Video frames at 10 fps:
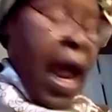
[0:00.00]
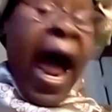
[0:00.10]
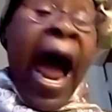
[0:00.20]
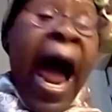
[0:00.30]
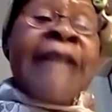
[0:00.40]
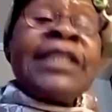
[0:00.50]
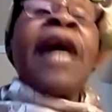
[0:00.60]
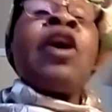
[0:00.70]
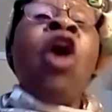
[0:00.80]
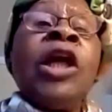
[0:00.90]
As the
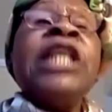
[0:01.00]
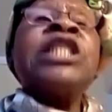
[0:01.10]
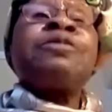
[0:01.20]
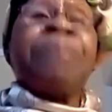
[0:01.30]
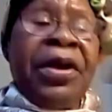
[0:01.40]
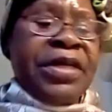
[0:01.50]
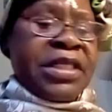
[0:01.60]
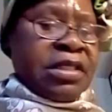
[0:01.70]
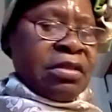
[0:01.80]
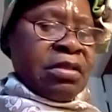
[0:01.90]
Holy
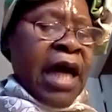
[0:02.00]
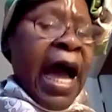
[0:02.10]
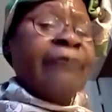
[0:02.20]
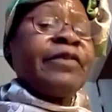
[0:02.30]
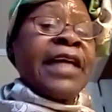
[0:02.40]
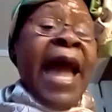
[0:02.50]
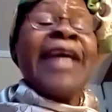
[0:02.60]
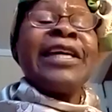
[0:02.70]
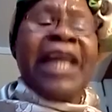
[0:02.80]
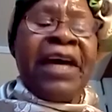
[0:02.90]
Spirit had the
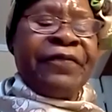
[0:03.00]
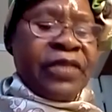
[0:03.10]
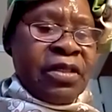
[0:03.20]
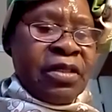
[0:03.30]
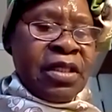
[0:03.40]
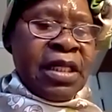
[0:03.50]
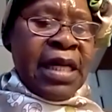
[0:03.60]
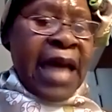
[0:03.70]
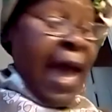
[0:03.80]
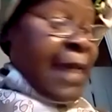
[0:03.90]
9 gifts,
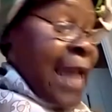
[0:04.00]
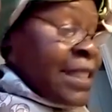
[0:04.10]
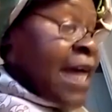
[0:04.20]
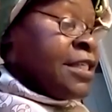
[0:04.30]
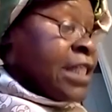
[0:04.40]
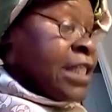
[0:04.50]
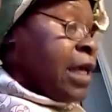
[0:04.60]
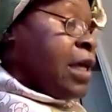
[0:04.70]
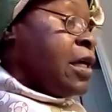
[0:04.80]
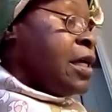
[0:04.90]
and let us
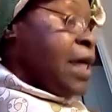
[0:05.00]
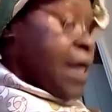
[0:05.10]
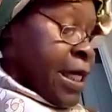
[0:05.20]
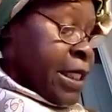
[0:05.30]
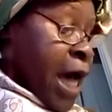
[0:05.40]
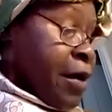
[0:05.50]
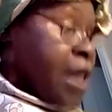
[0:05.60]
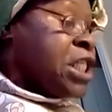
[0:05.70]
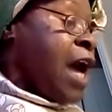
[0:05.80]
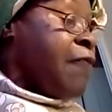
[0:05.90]
see in
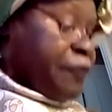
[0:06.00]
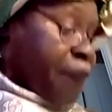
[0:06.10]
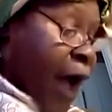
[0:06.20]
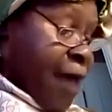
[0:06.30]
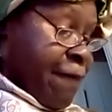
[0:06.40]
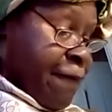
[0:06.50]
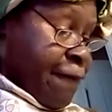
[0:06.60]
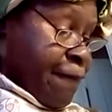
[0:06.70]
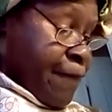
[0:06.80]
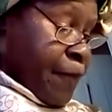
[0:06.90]
Galatians 5,
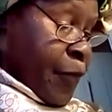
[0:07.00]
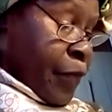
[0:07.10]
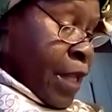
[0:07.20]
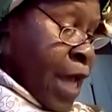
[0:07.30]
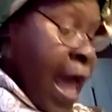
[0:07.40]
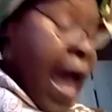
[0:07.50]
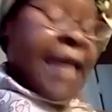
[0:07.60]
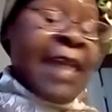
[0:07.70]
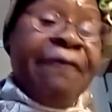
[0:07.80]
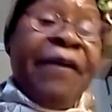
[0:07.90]
and
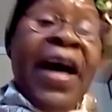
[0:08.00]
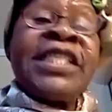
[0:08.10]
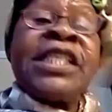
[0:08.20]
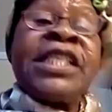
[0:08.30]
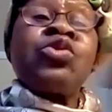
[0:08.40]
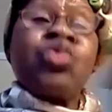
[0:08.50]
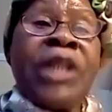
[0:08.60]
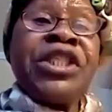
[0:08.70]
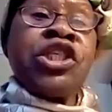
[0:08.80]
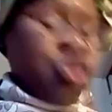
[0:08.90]
the verse is
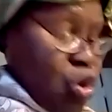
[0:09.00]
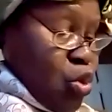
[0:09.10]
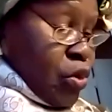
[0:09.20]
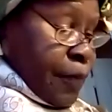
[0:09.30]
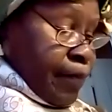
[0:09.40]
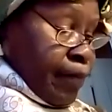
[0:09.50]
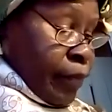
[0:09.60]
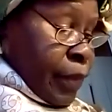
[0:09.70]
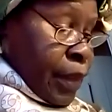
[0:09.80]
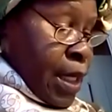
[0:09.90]
22.
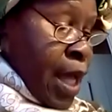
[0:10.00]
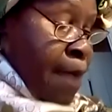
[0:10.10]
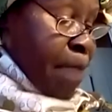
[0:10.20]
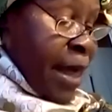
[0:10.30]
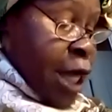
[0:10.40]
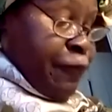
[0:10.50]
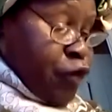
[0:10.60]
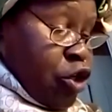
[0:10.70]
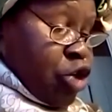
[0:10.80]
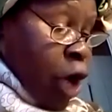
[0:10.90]
But the
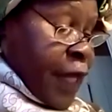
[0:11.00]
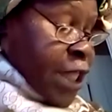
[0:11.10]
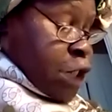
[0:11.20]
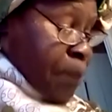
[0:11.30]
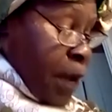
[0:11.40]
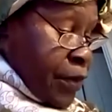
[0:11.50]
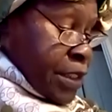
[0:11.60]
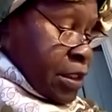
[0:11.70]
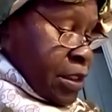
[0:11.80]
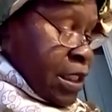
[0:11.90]
fruit of the Spirit
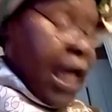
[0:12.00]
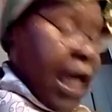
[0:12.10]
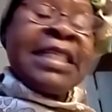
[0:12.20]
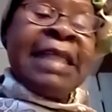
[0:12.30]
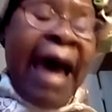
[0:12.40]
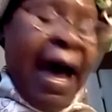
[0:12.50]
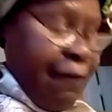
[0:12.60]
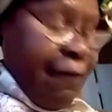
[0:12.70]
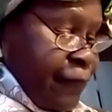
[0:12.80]
is love,